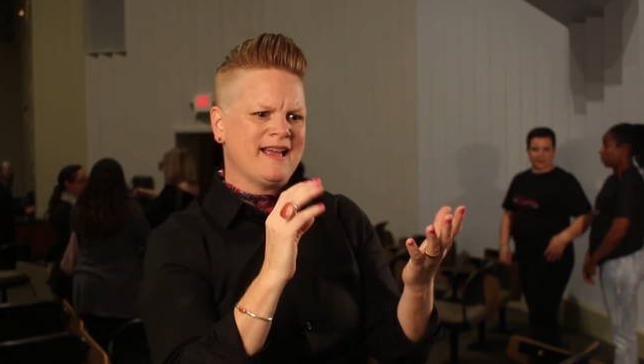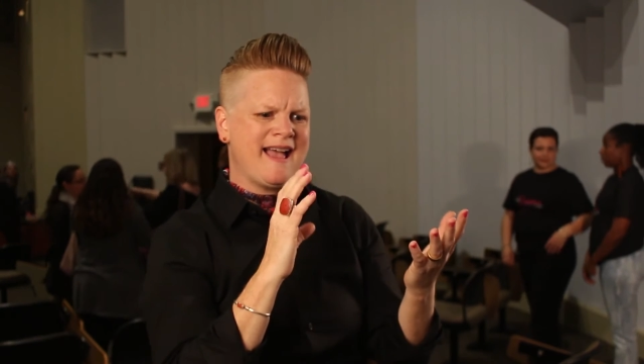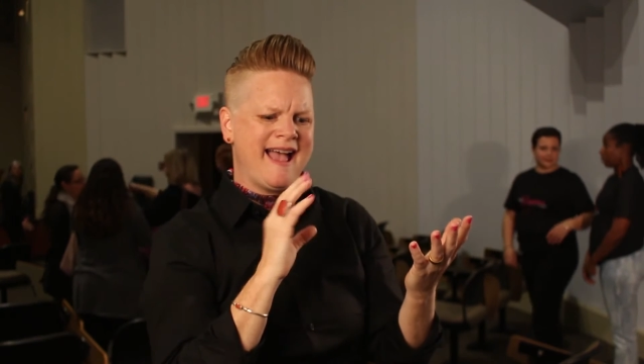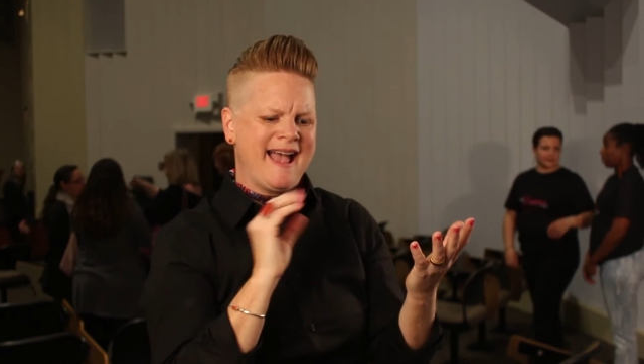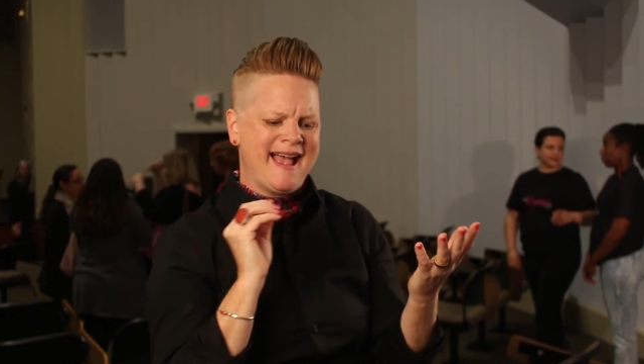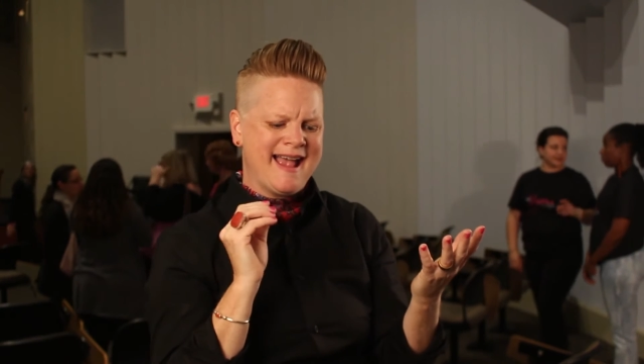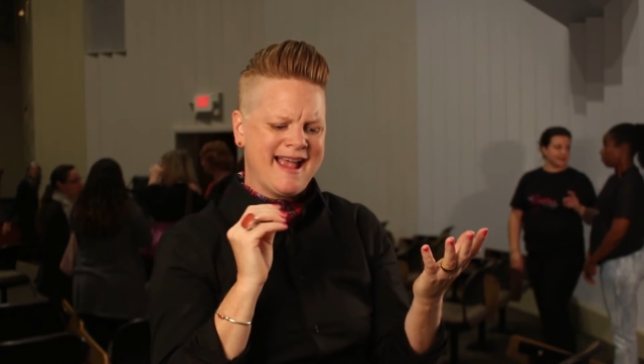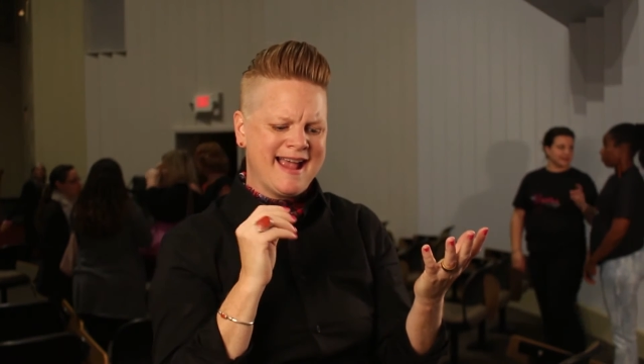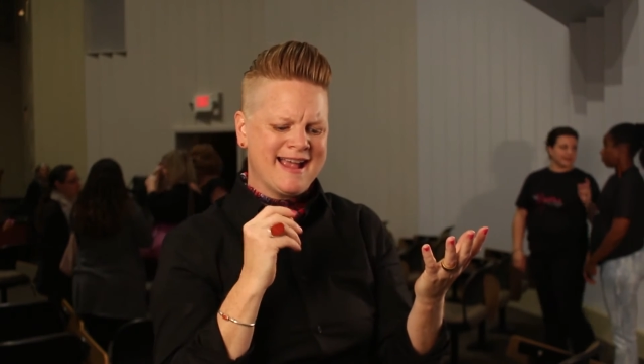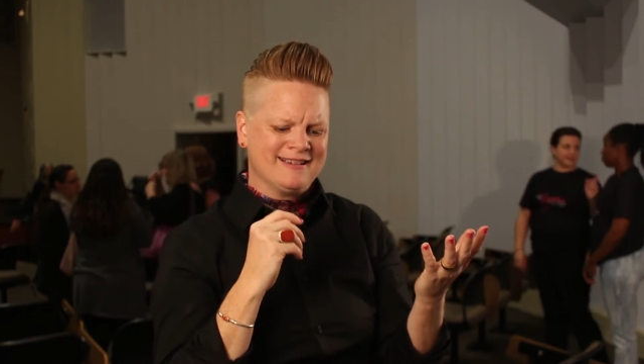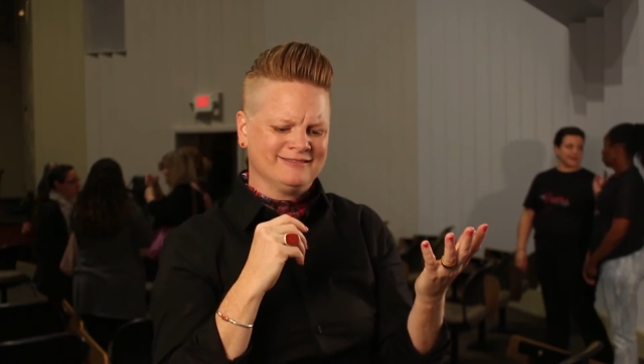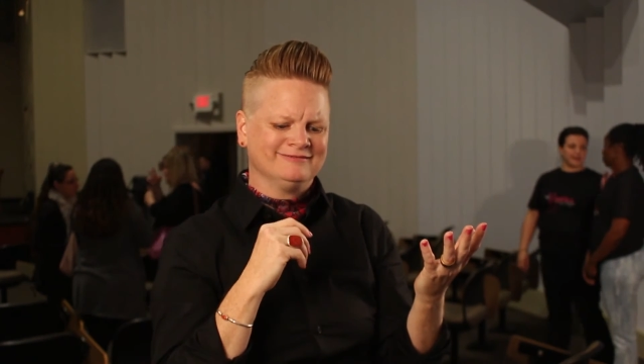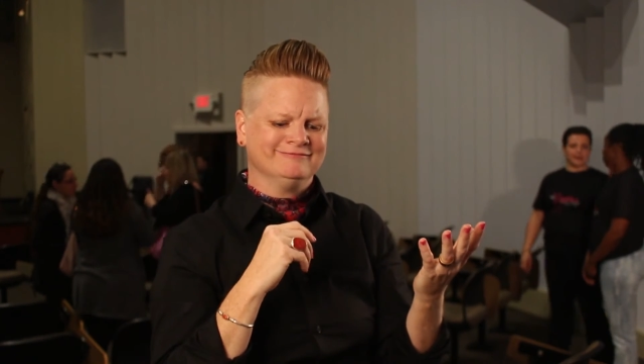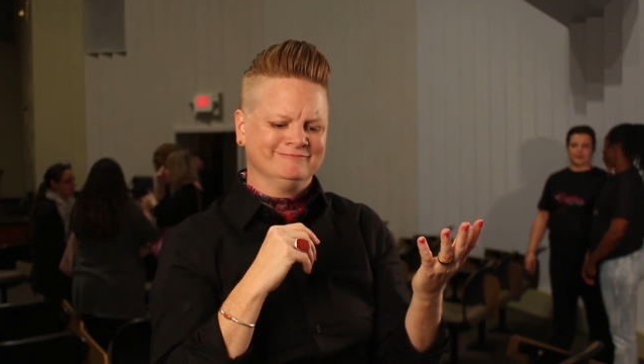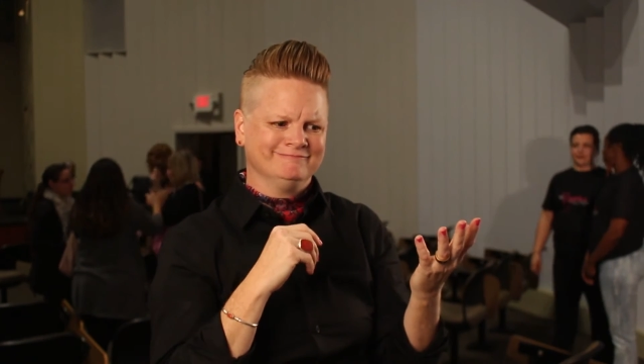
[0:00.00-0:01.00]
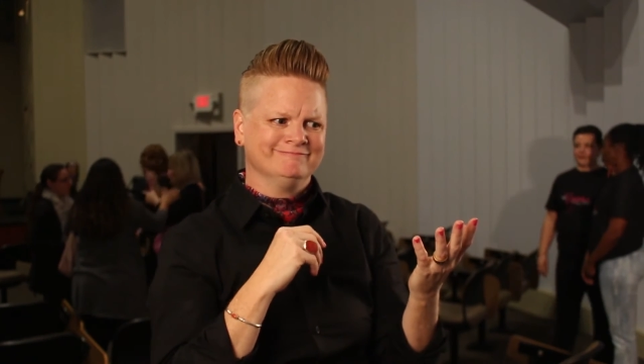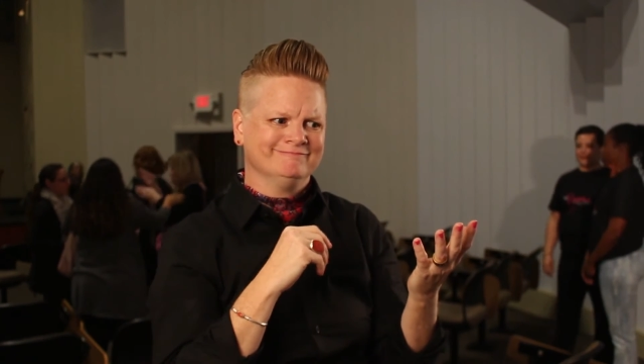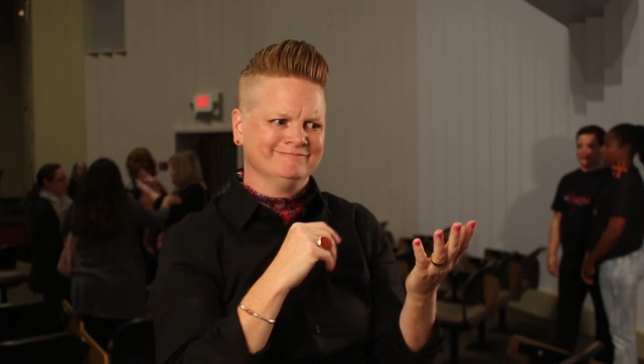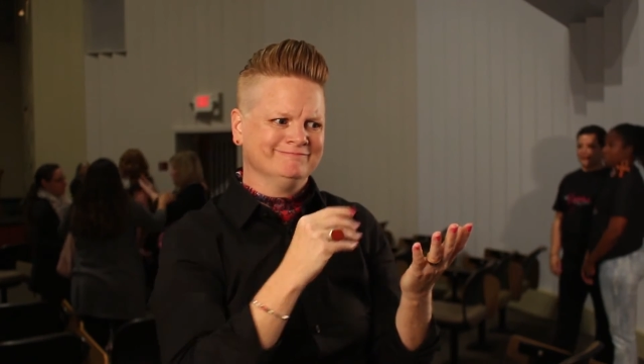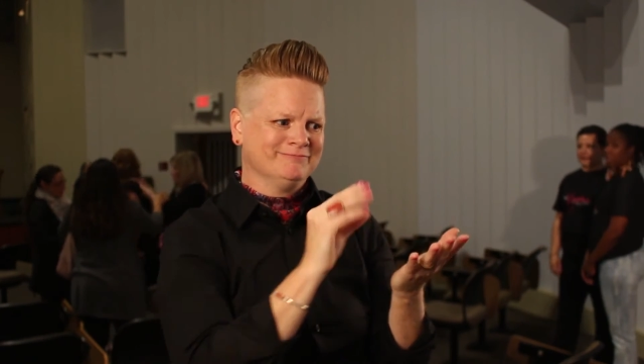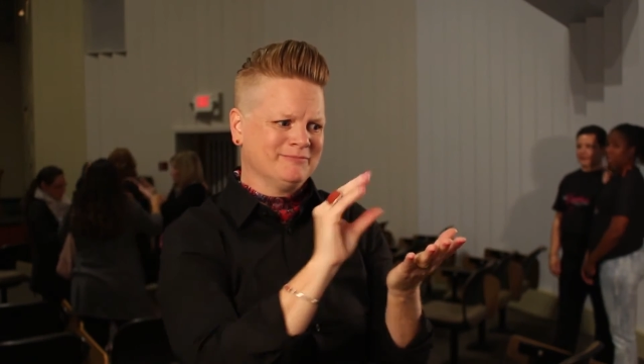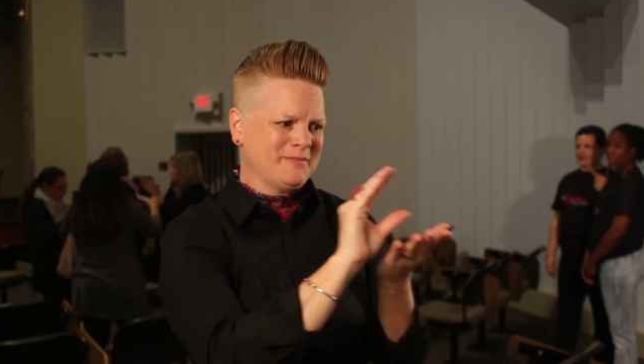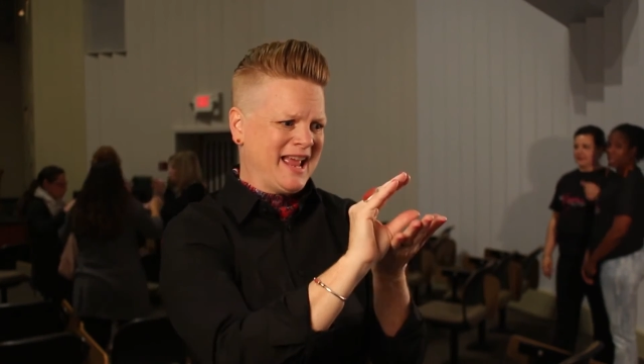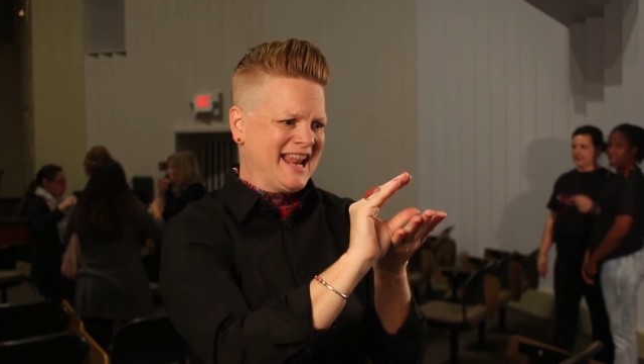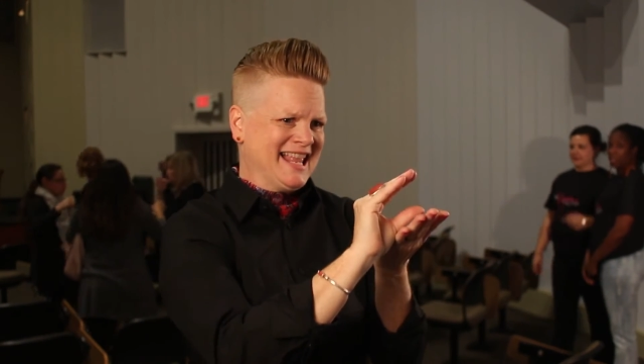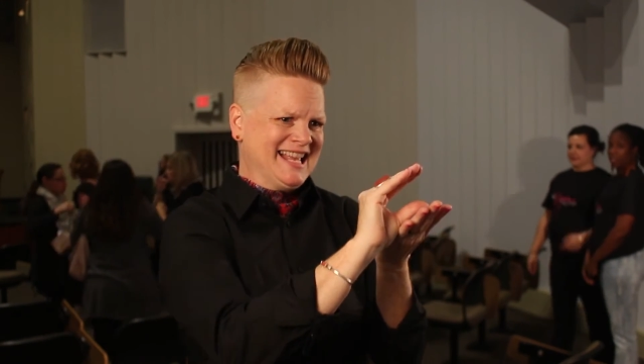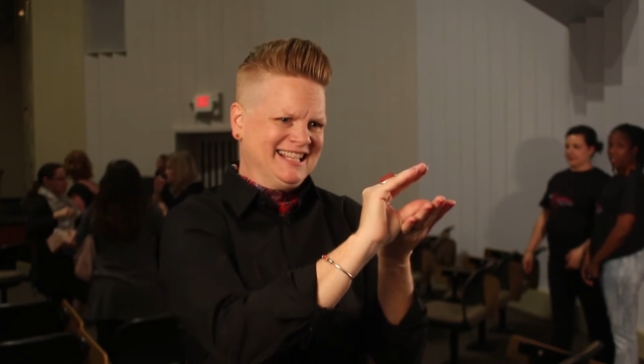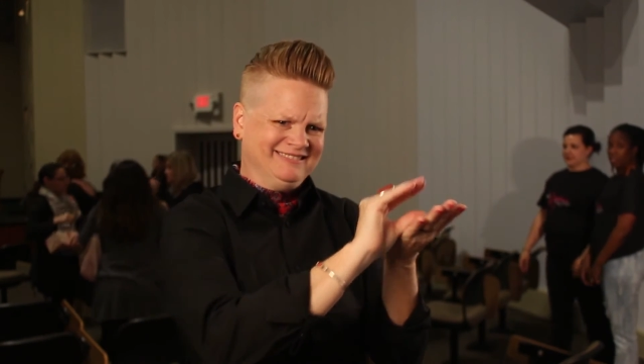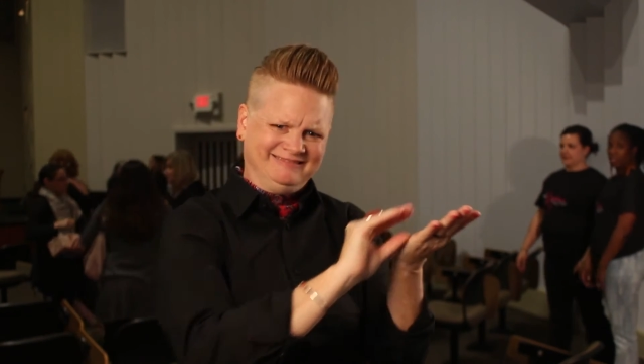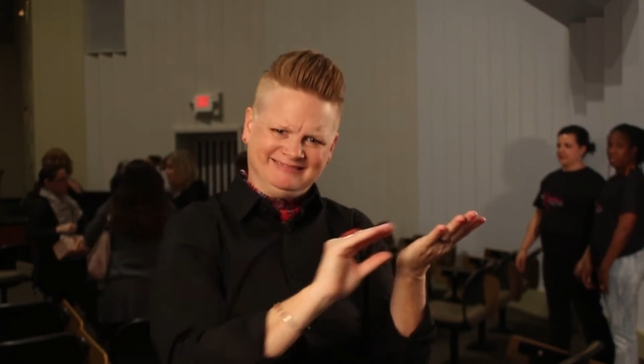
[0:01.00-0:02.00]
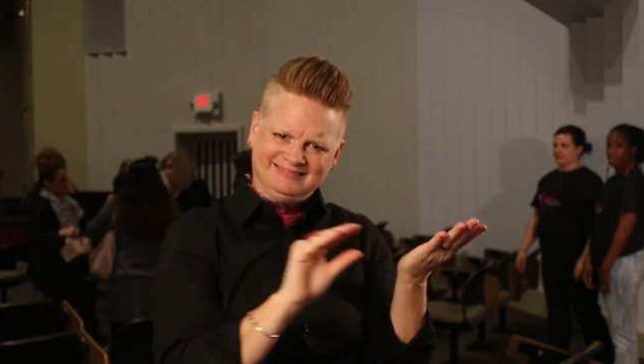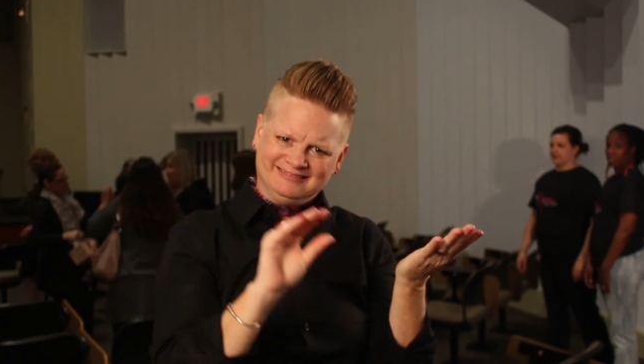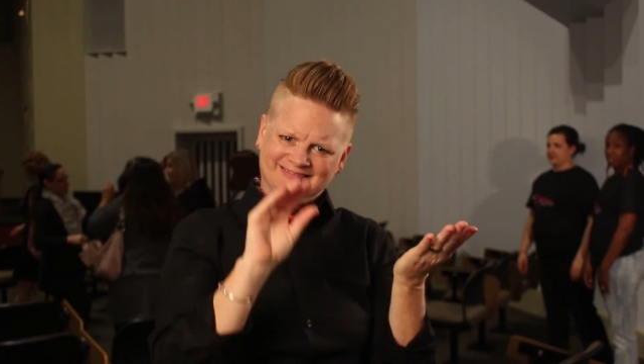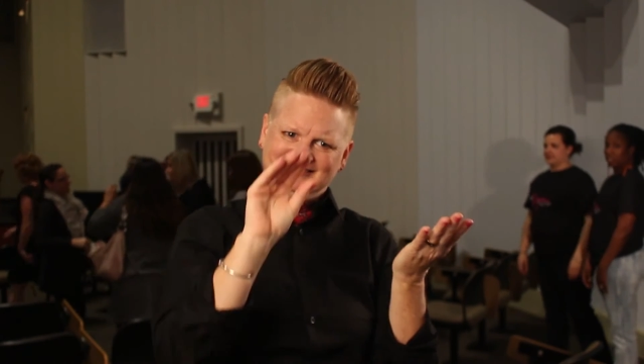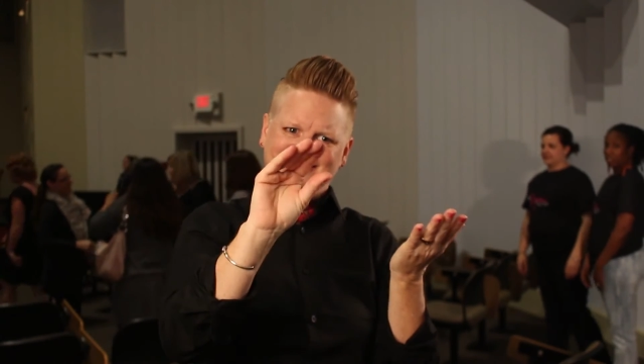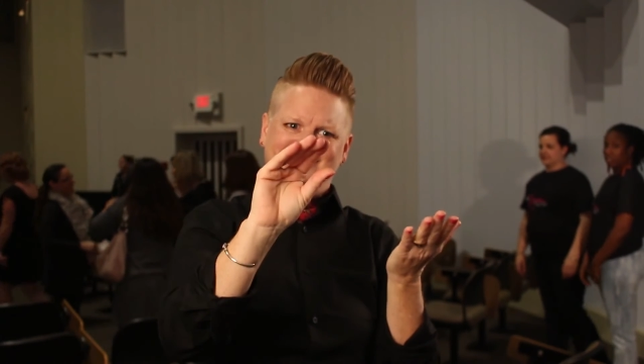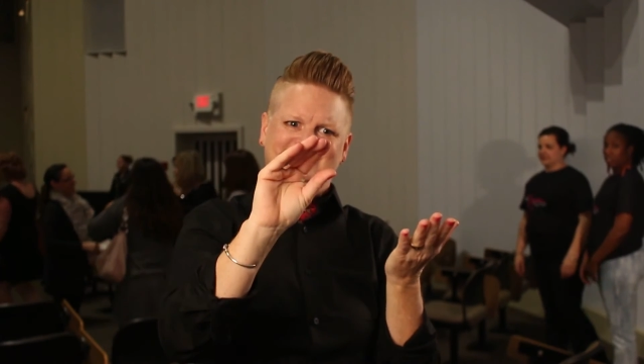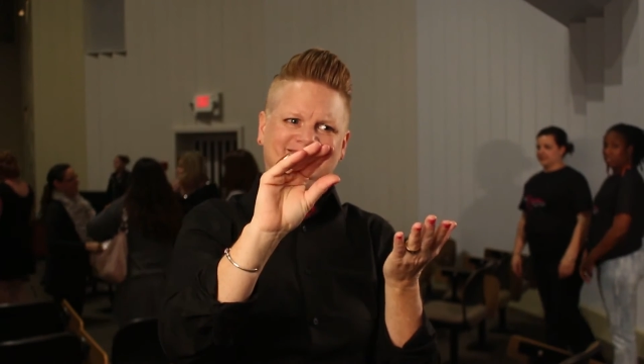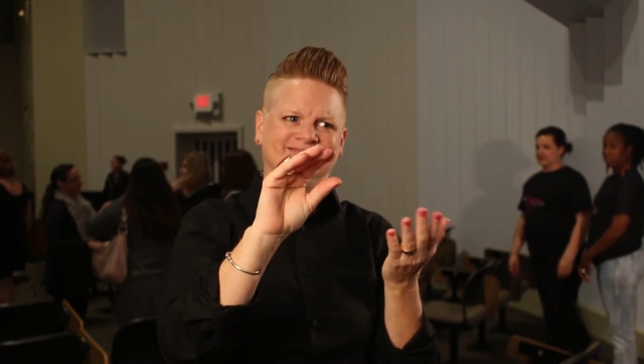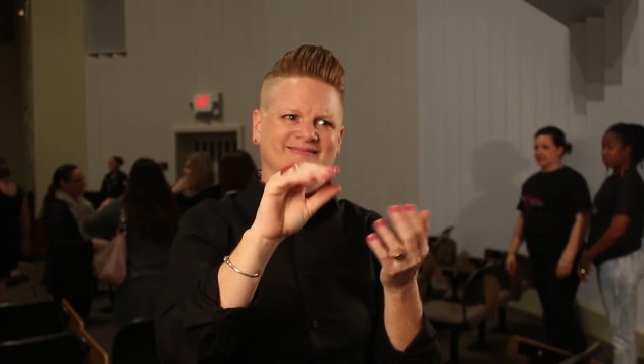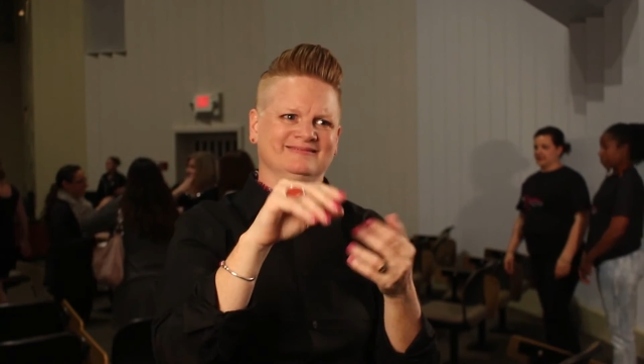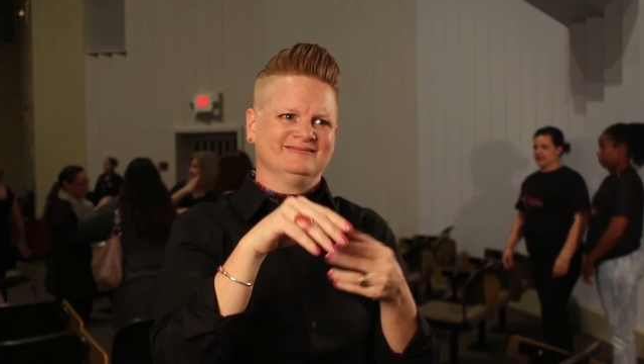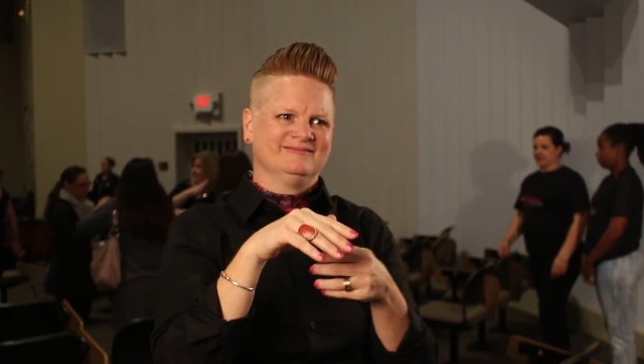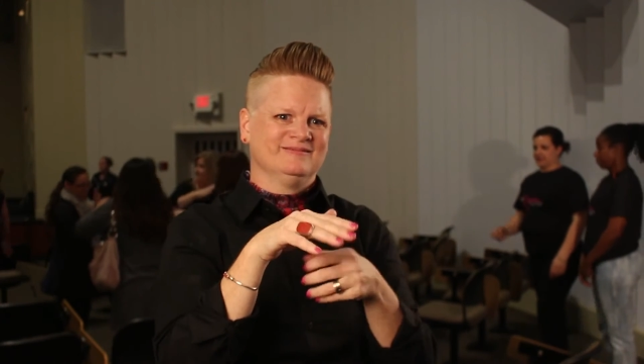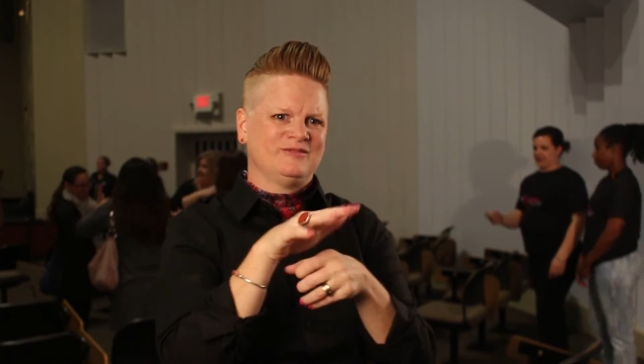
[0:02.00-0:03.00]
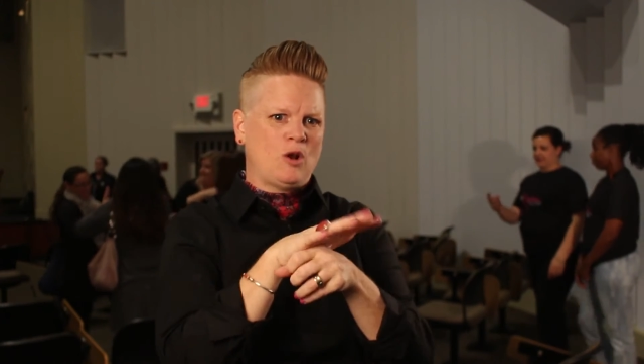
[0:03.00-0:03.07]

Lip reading: and then you get to have the money for local domestic